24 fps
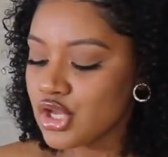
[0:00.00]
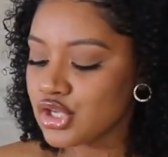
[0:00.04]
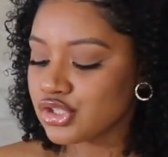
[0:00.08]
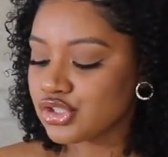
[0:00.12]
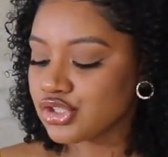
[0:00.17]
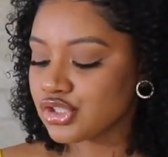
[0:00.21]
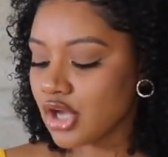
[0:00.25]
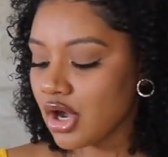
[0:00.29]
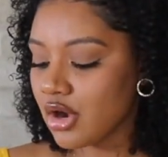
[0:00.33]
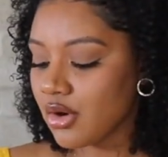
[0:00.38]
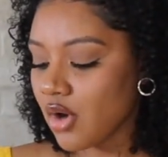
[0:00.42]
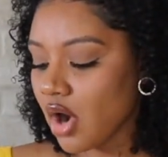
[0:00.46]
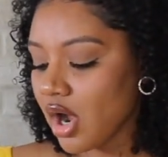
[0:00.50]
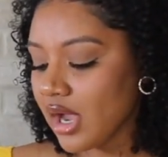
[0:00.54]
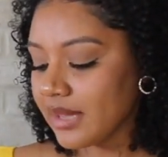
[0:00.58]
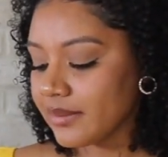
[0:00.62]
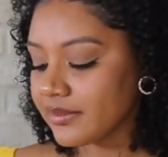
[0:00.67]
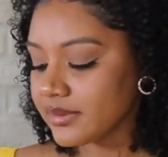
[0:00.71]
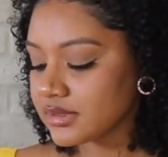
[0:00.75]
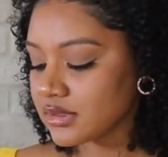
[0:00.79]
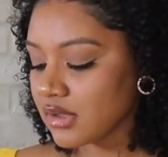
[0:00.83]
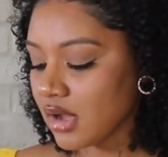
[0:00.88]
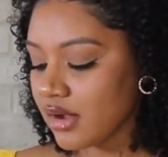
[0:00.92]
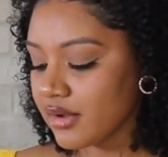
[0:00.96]
So it
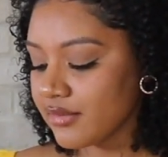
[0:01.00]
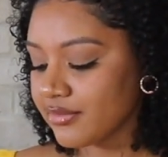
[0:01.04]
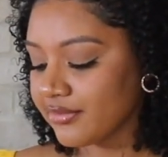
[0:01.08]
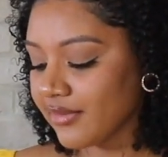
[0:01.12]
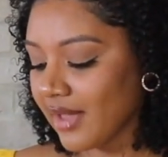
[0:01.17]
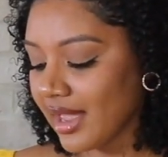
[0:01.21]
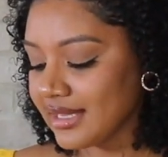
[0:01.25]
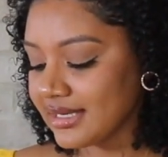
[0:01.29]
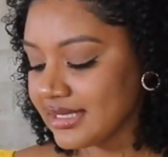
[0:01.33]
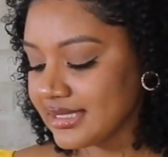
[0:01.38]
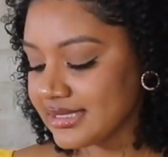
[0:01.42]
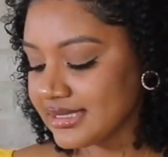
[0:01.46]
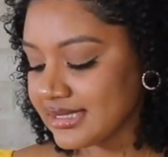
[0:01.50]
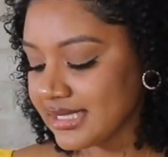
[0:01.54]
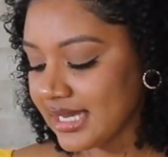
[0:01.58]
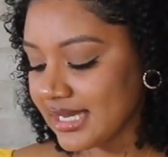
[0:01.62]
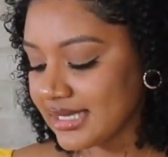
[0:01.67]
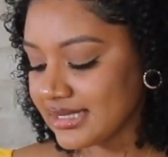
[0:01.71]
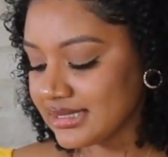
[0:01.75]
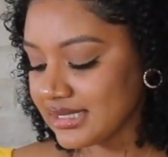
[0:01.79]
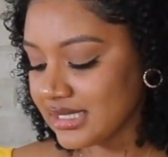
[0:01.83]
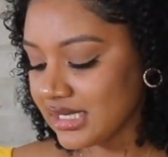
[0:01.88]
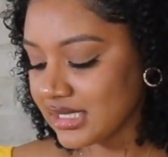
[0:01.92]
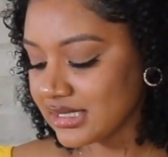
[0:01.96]
was all fine and
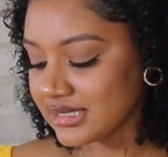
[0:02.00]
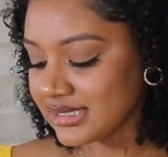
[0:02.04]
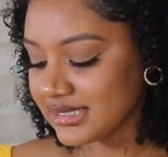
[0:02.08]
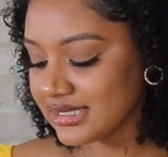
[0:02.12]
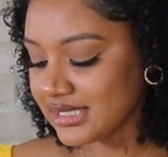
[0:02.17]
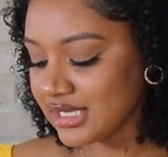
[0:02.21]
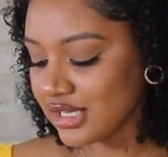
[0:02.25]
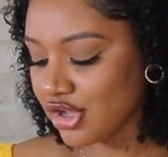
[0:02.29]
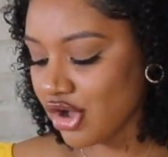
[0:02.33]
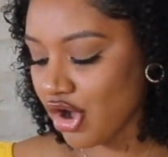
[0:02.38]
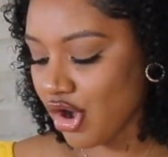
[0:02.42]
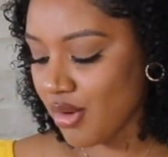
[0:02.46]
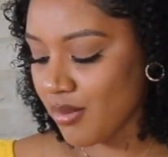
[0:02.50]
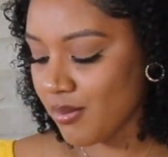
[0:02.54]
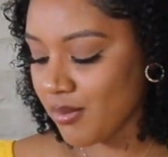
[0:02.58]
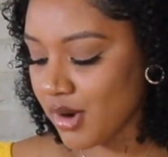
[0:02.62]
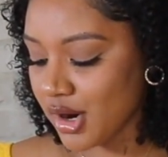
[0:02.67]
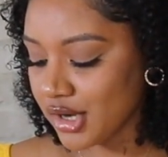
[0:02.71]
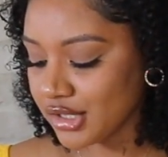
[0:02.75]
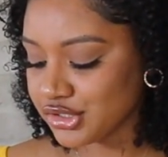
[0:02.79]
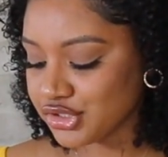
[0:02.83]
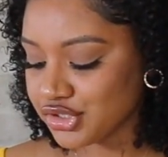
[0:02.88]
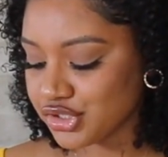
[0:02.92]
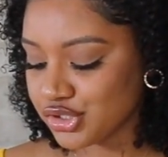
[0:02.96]
dandy until
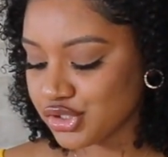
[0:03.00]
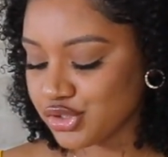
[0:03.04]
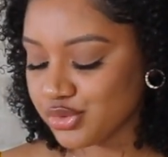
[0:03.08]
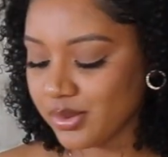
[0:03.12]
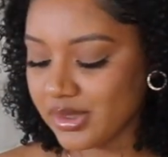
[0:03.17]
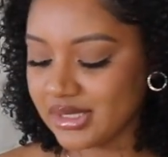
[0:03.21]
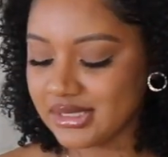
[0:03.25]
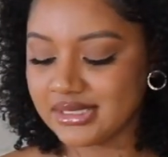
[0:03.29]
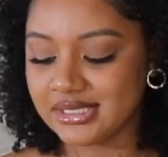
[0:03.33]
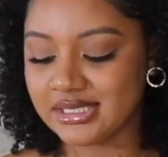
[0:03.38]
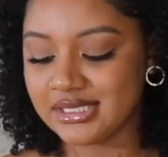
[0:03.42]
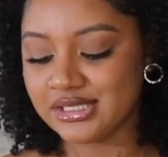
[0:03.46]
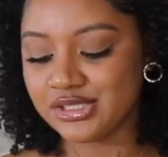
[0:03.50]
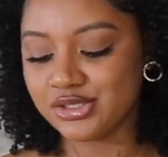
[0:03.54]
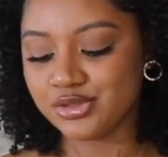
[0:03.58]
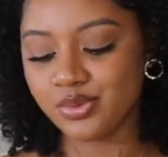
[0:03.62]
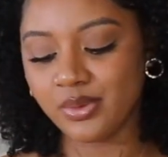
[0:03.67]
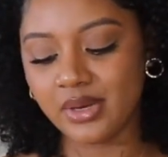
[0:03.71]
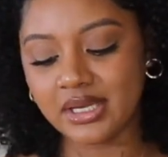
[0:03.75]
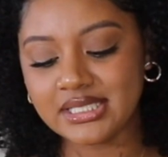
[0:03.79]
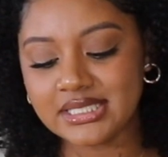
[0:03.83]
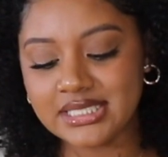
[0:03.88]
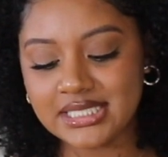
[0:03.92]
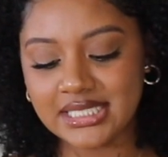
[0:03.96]
March
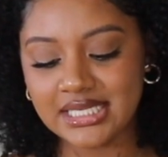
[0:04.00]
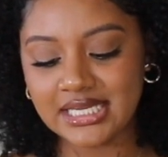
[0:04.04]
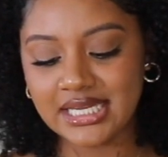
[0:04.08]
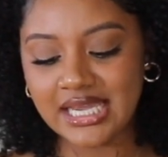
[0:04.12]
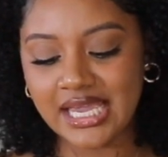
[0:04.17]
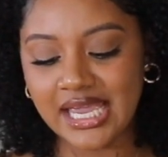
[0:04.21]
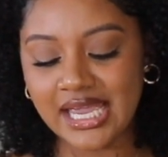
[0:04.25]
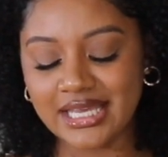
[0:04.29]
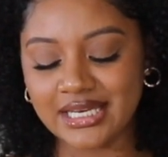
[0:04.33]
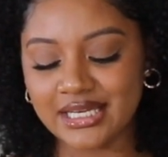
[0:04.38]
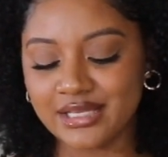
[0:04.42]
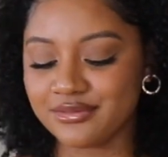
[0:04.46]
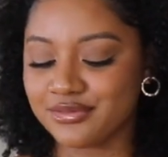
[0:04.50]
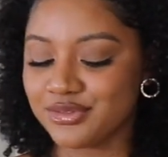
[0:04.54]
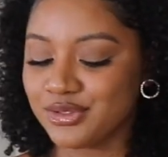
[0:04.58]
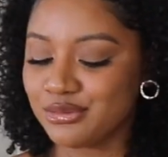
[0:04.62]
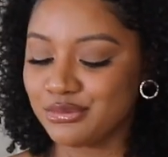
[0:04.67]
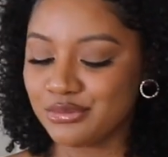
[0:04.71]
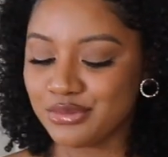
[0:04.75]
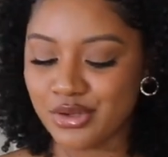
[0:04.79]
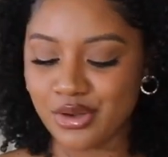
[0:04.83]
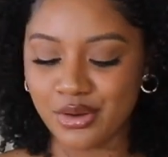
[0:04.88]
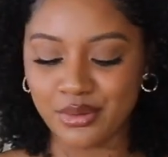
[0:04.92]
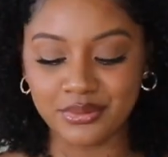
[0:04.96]
2020, and if
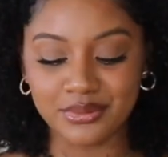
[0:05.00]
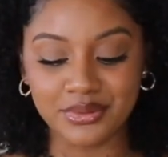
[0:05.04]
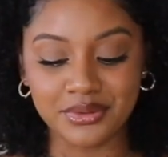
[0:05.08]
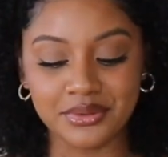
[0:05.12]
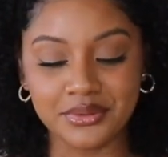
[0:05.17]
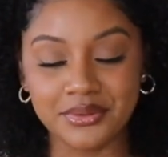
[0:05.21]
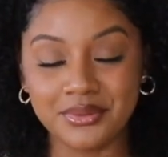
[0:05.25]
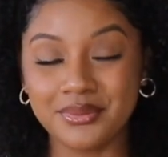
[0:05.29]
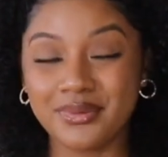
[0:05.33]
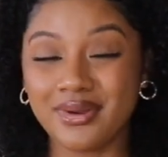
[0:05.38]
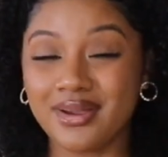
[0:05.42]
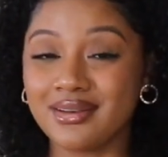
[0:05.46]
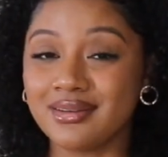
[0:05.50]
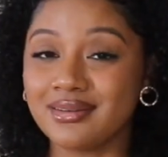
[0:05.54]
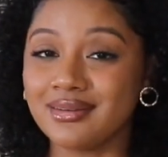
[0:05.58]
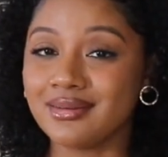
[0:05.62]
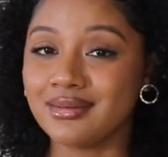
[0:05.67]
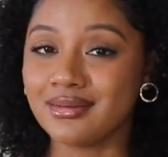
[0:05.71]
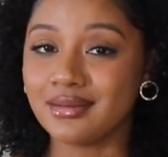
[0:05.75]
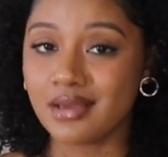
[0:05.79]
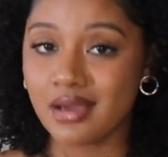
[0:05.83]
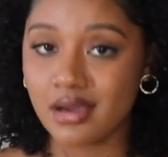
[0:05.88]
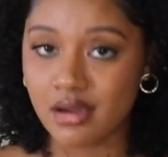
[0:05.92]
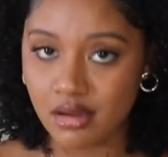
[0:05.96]
you know, you
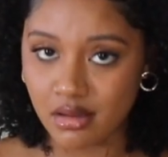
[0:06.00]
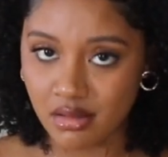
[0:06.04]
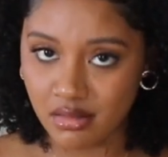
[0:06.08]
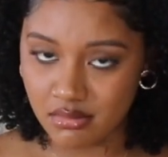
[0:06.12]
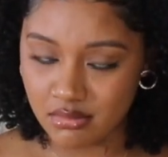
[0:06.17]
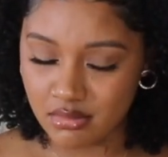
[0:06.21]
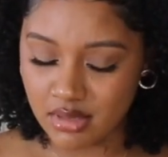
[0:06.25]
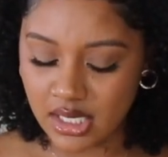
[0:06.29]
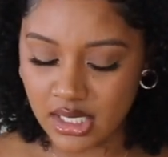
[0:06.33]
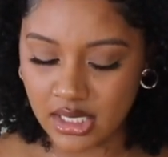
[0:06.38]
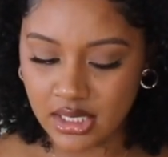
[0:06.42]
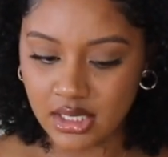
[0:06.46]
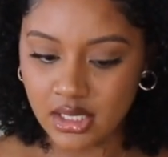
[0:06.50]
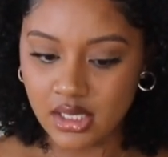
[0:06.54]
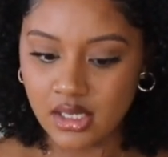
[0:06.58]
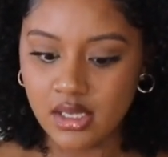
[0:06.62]
know.